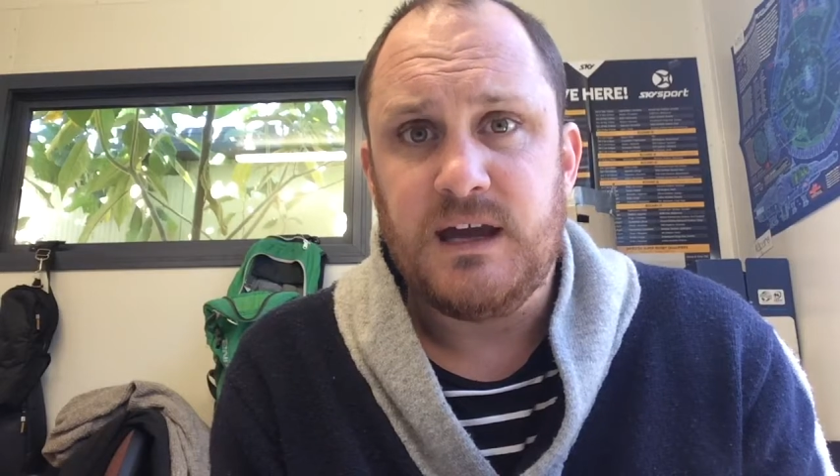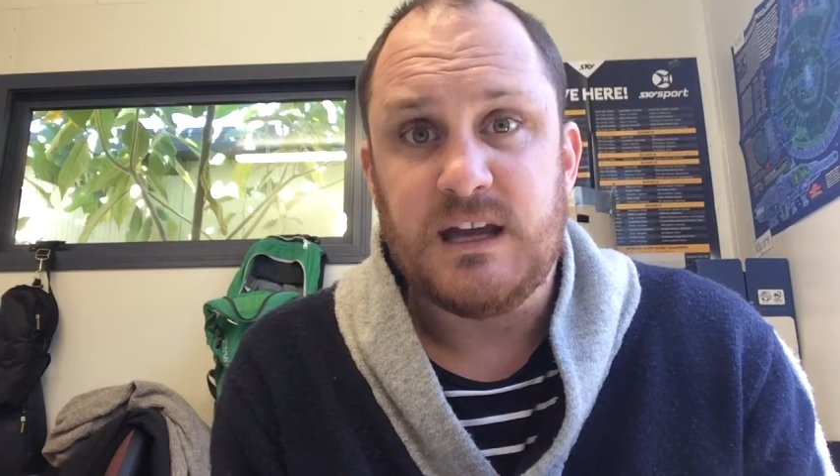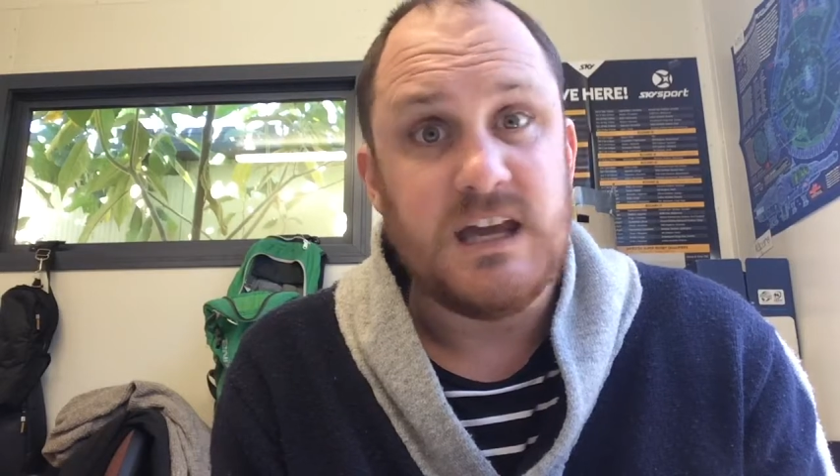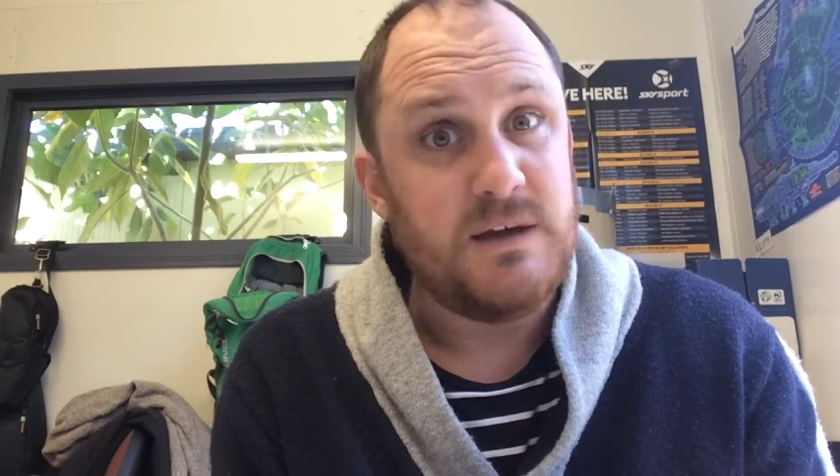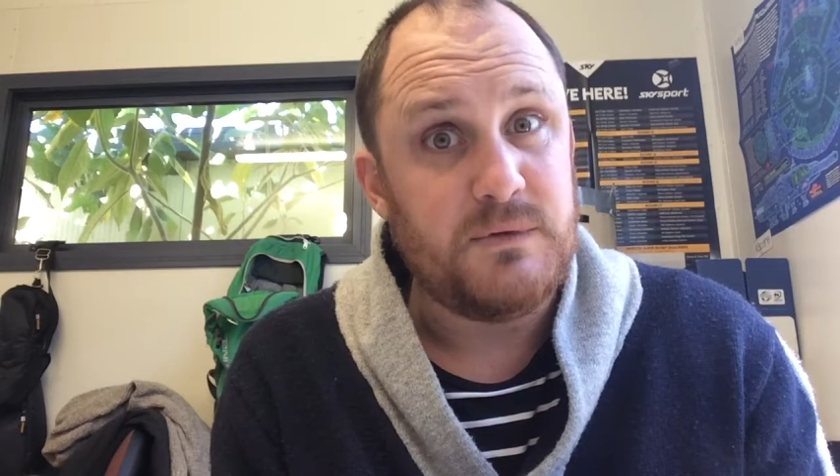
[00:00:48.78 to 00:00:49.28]

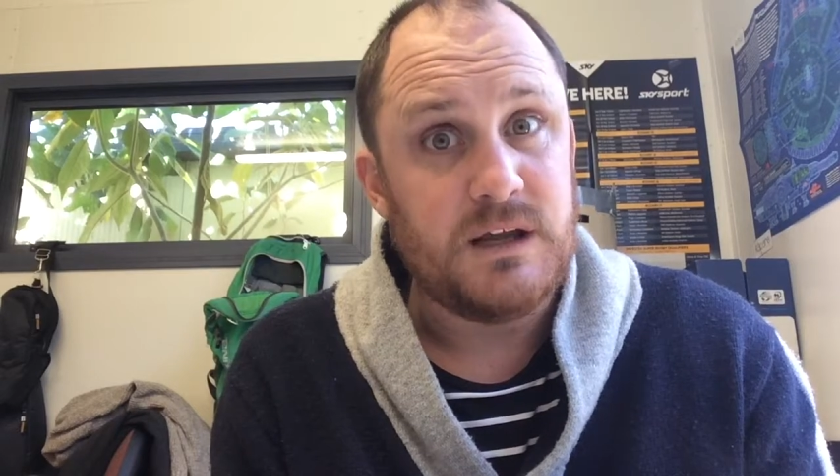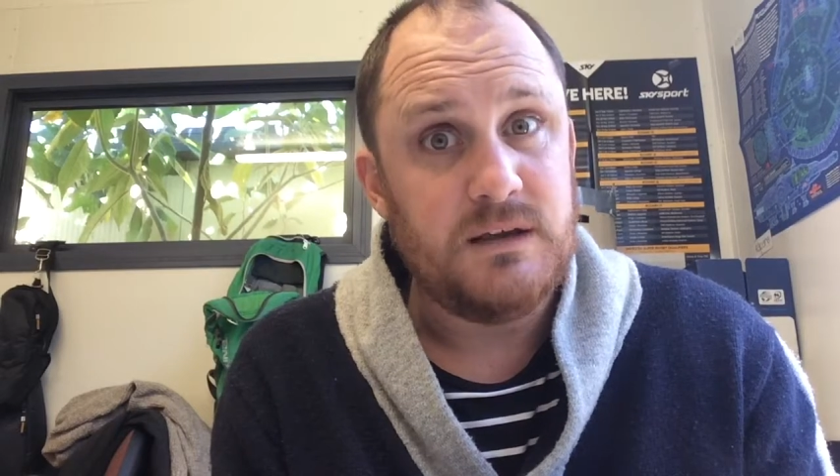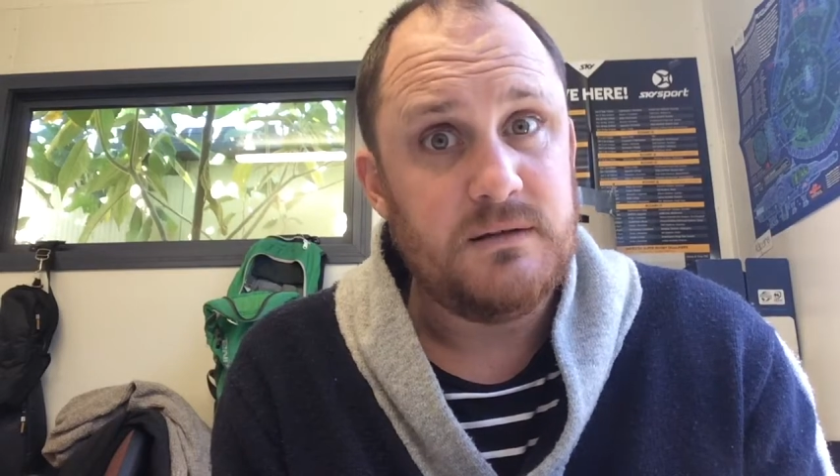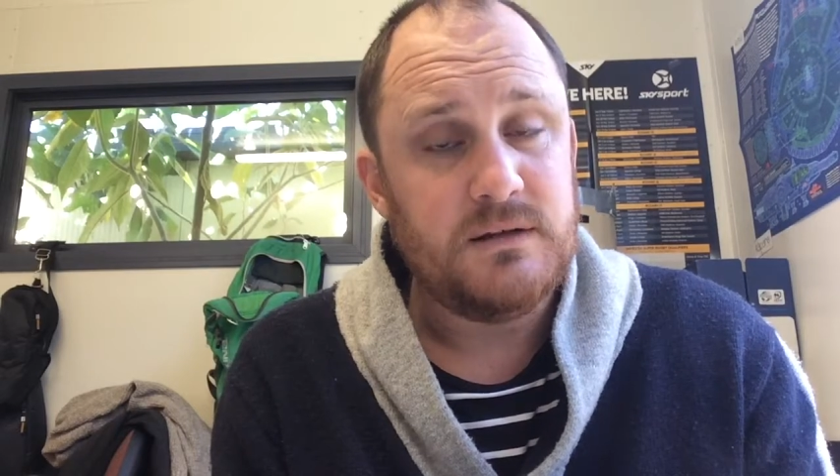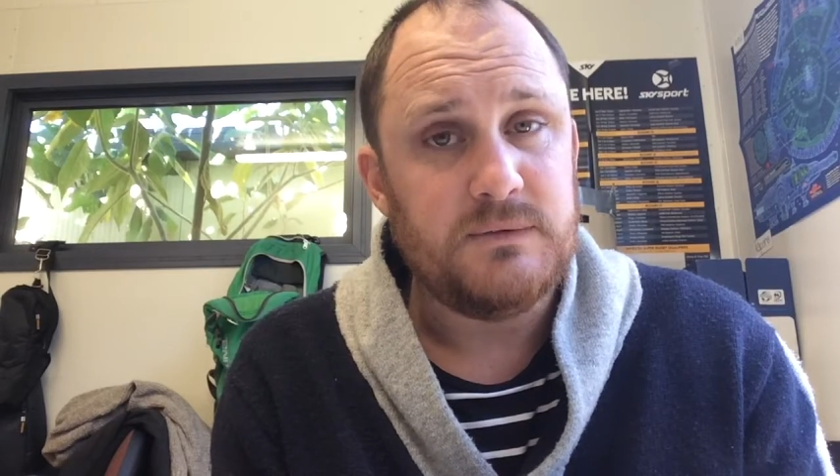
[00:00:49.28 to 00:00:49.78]

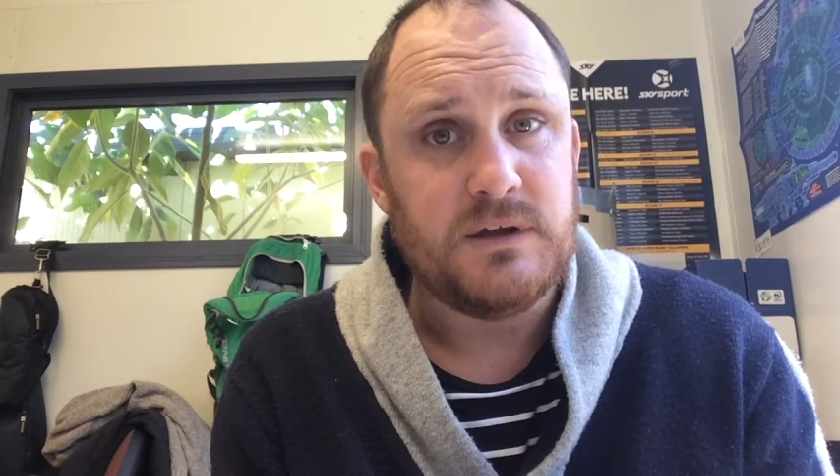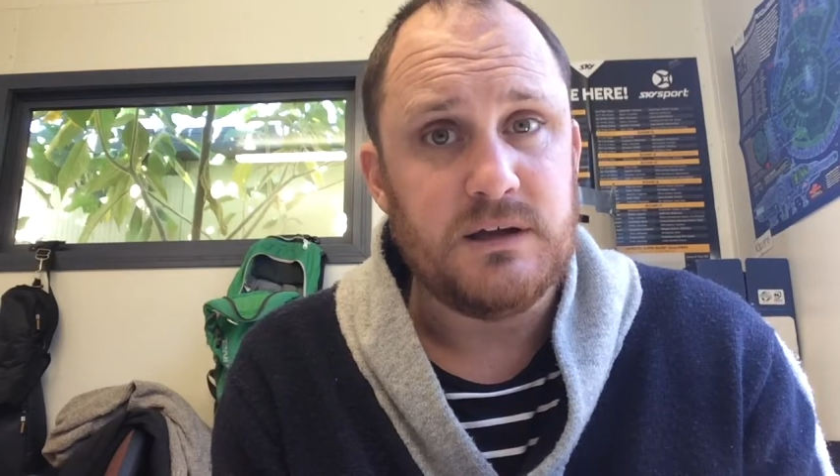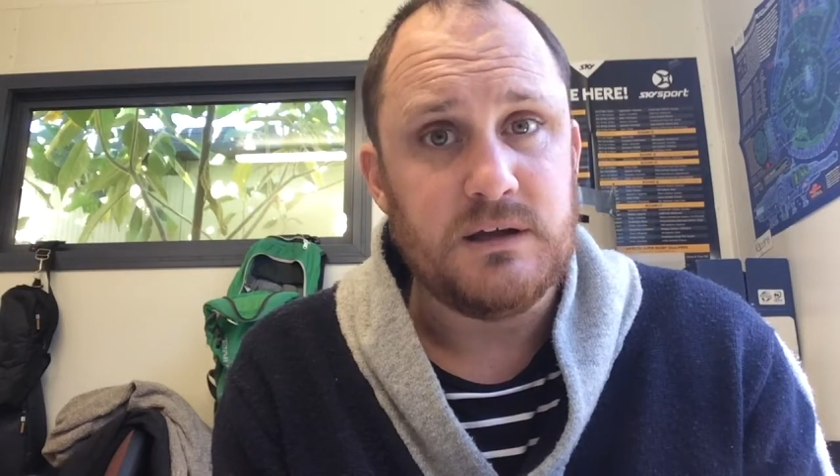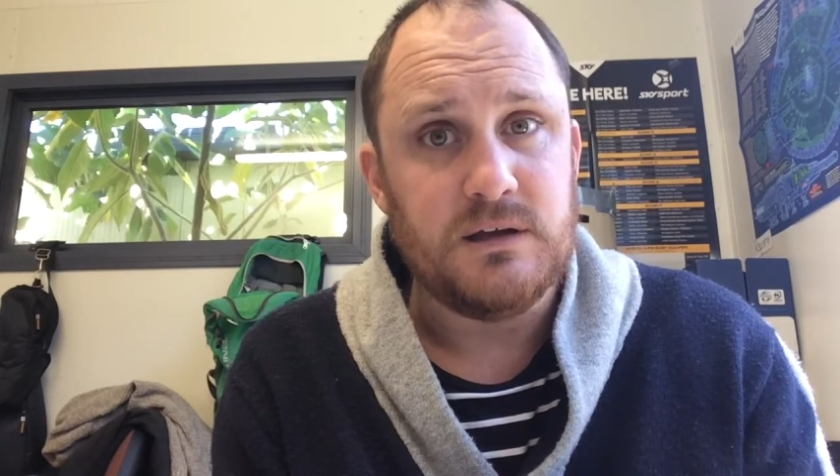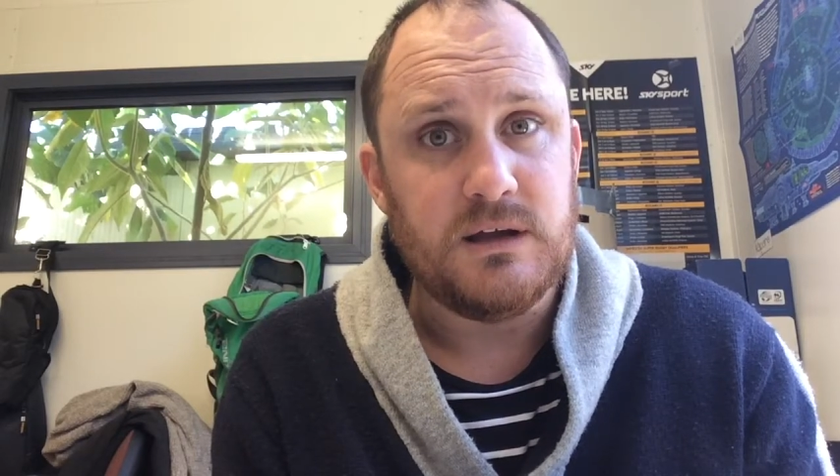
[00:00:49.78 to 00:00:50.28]
carefully, if
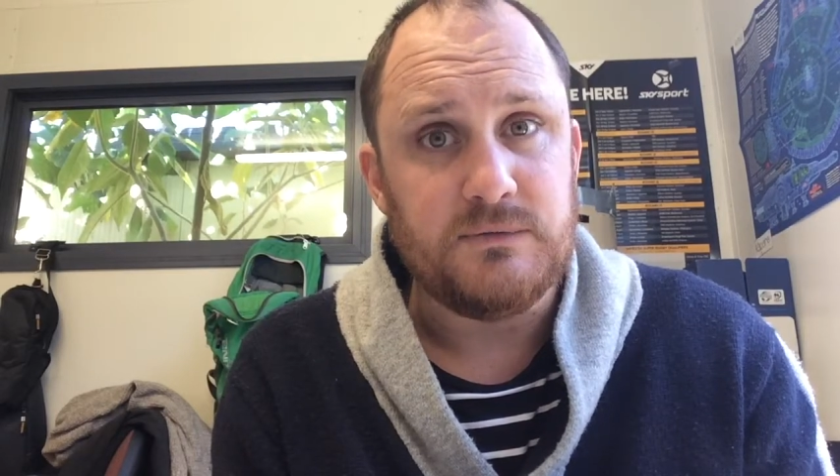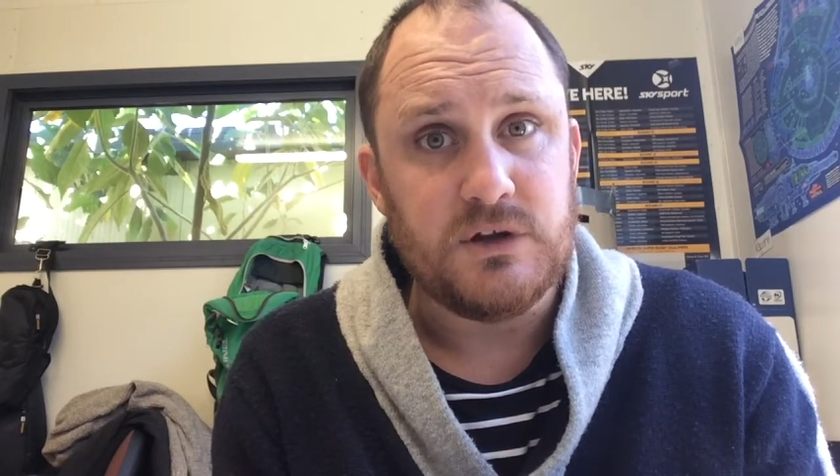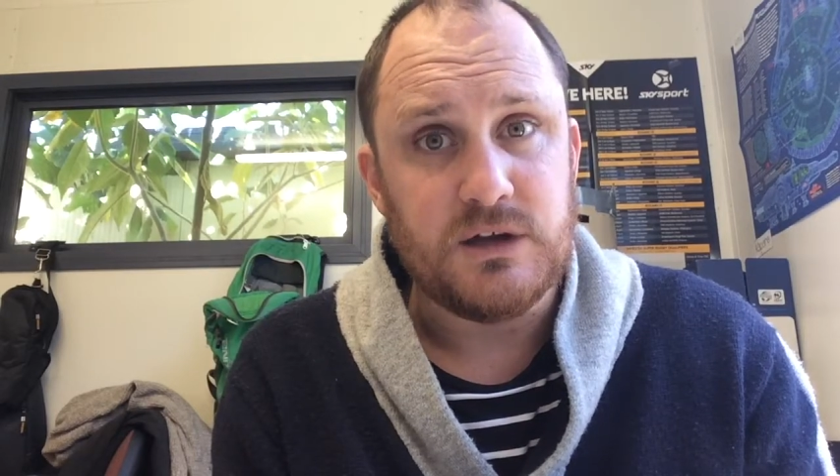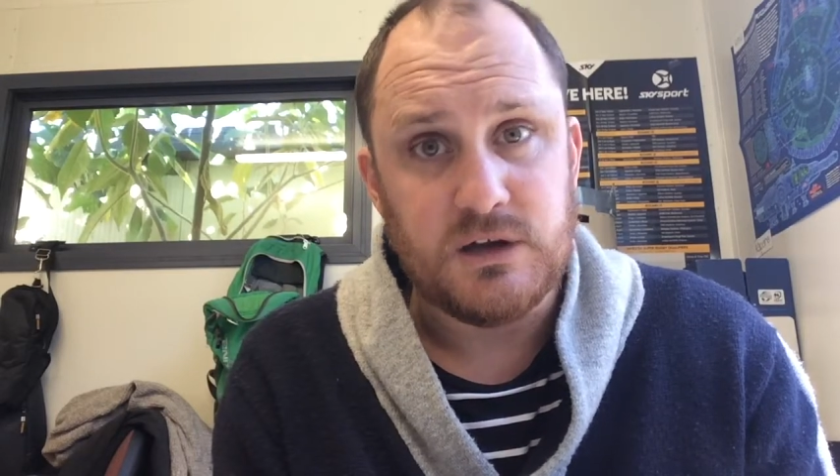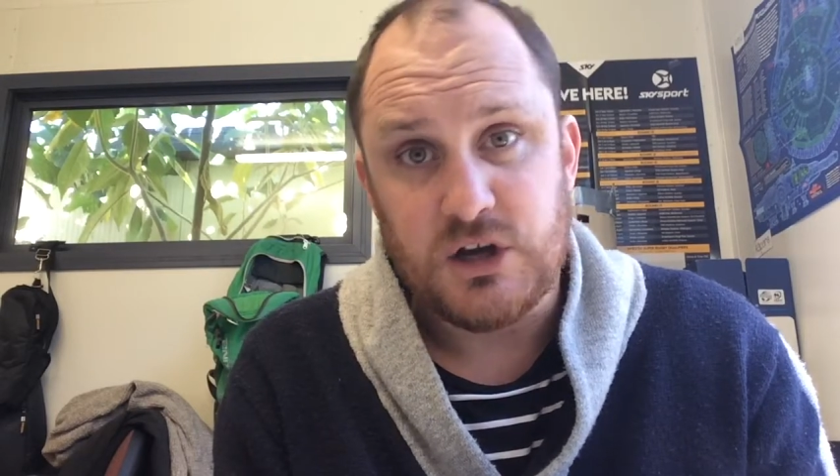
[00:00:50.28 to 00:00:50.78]
you
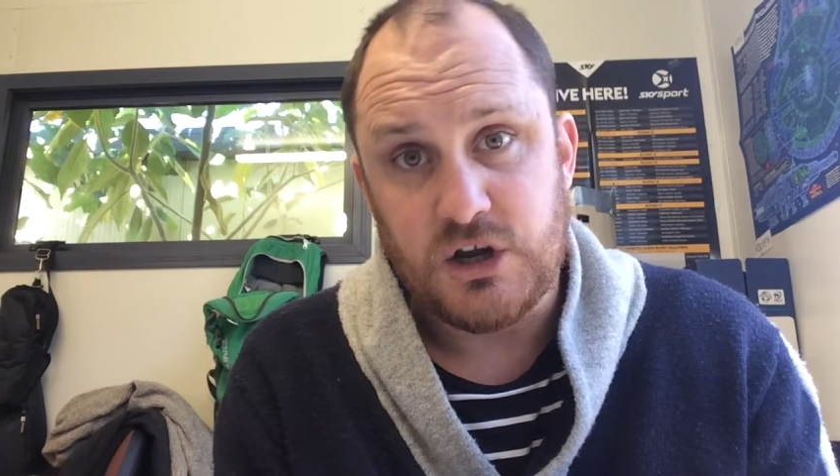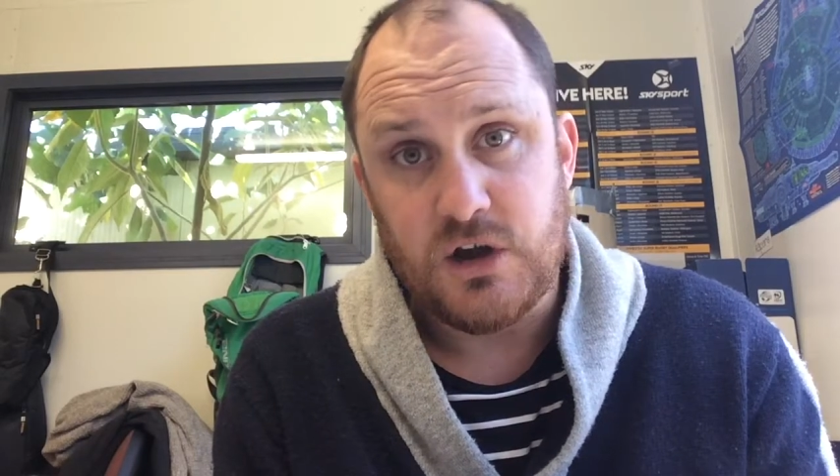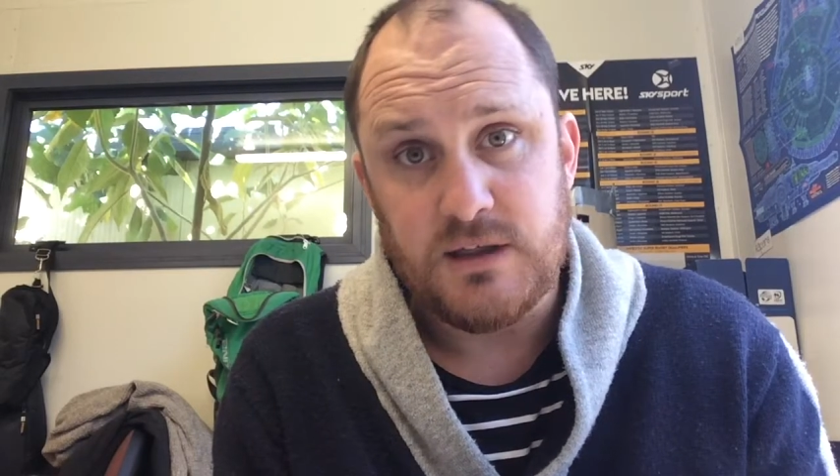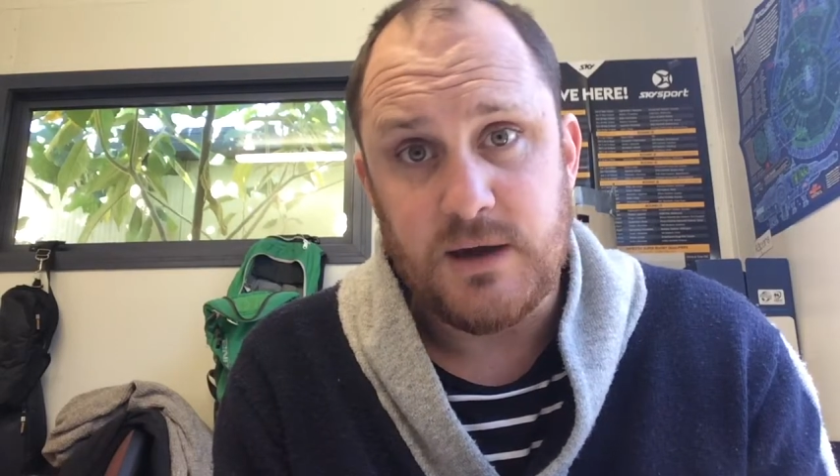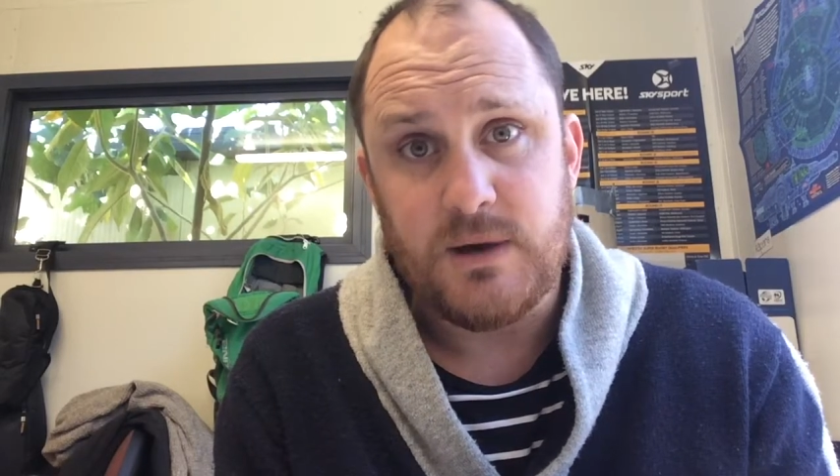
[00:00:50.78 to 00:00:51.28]
got to
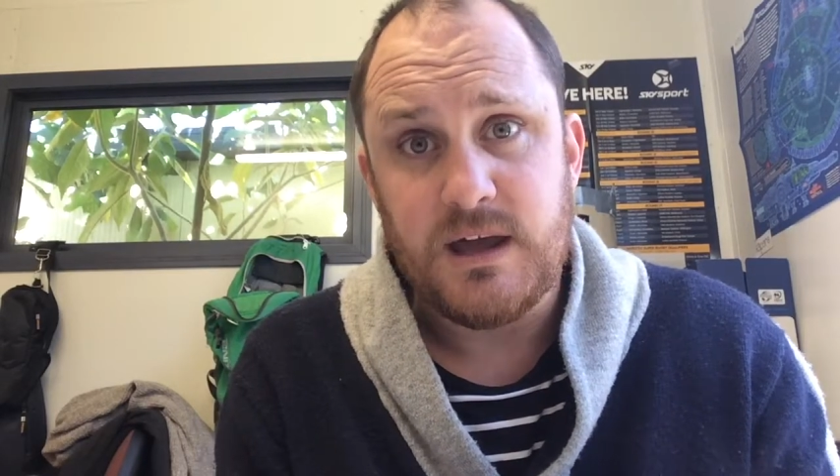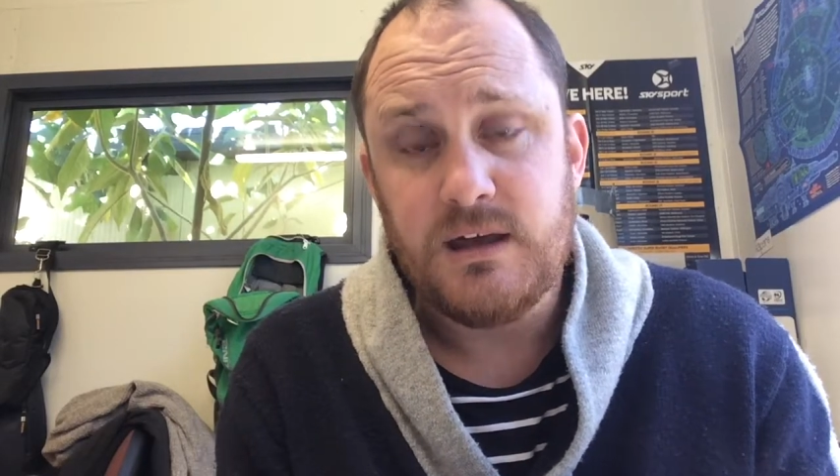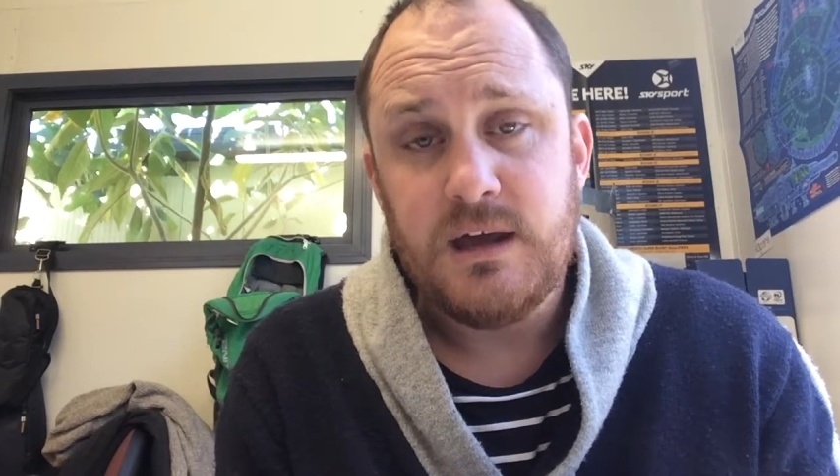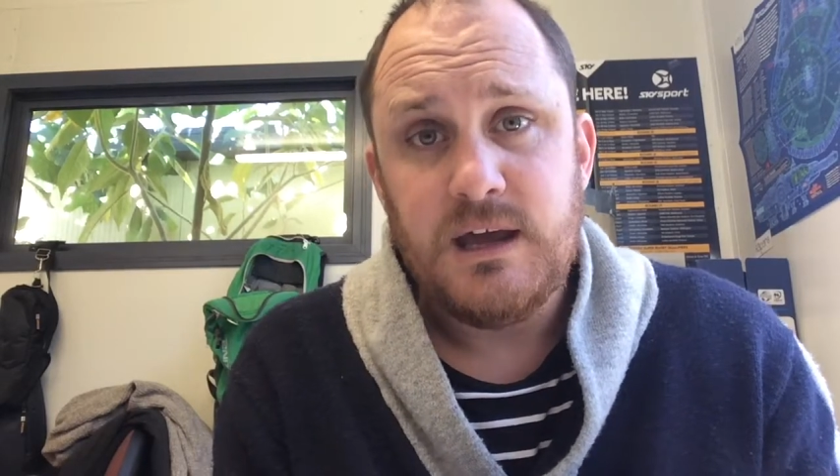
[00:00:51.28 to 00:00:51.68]
go that way,